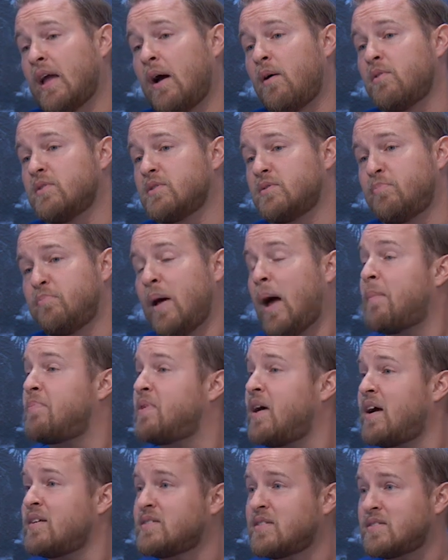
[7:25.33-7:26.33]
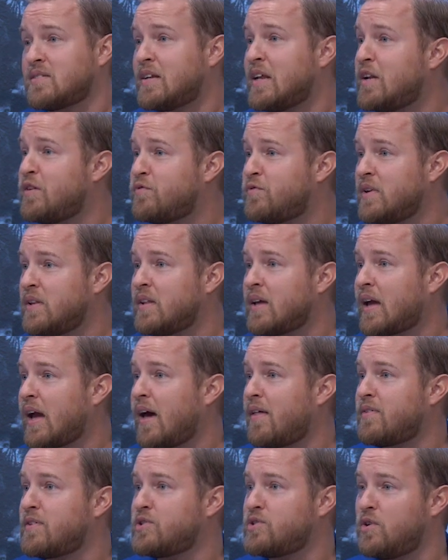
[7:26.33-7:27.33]
I was baptized as an infant in the
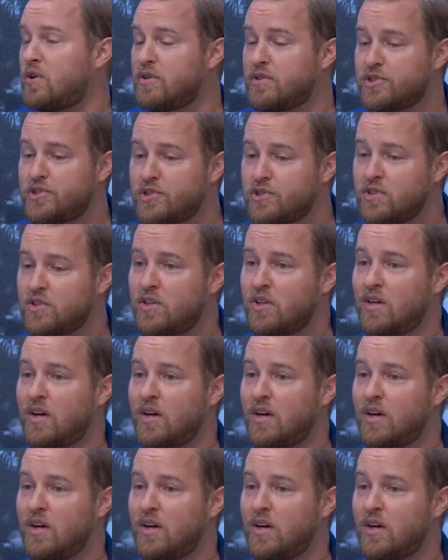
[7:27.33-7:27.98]
Catholic church.